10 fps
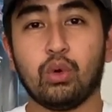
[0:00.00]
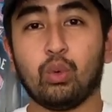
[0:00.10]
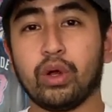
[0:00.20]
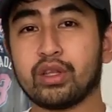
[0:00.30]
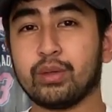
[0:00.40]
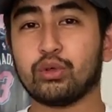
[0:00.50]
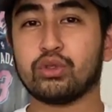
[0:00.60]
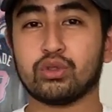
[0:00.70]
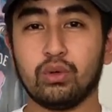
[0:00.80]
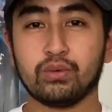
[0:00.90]
Welcome to
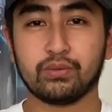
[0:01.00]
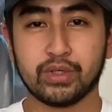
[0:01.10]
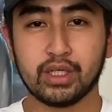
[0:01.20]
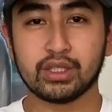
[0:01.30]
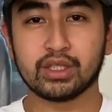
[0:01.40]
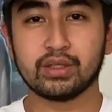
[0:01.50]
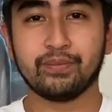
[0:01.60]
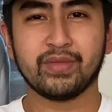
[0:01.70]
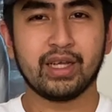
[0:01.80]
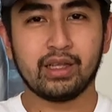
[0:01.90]
Soul Freaks.
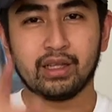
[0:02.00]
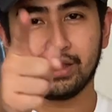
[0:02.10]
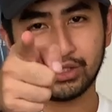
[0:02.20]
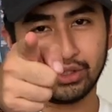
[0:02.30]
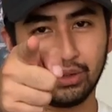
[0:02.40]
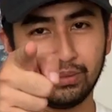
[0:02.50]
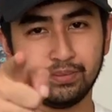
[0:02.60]
Let's go.